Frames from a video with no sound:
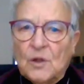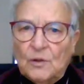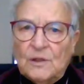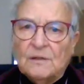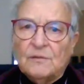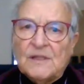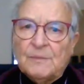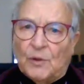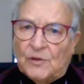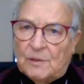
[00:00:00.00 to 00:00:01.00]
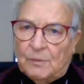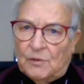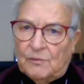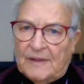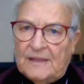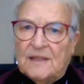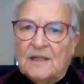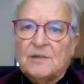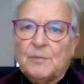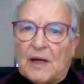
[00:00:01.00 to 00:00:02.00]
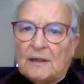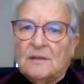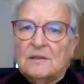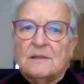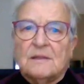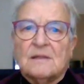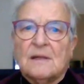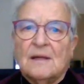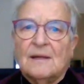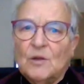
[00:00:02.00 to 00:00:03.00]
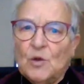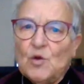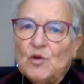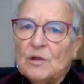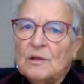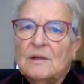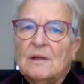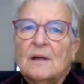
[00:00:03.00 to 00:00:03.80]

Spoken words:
good and responsible research practices, good